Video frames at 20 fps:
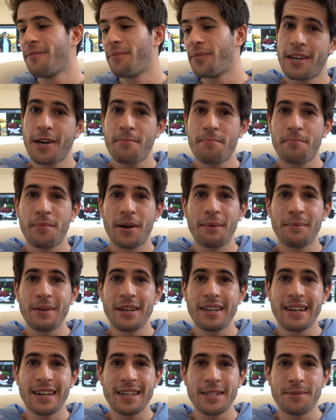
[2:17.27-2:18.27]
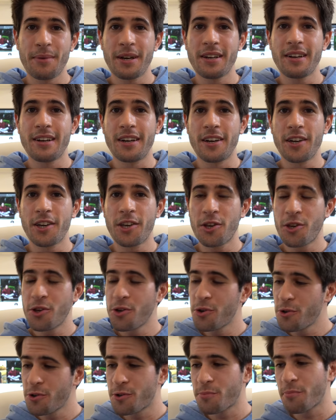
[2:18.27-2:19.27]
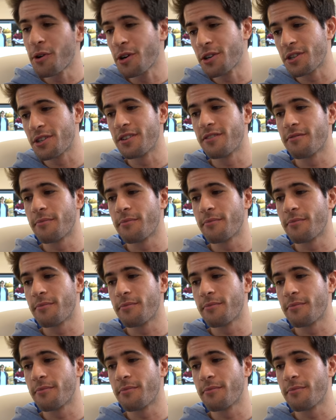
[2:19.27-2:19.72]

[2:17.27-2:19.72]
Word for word: Yep, I mean, I spent a huge portion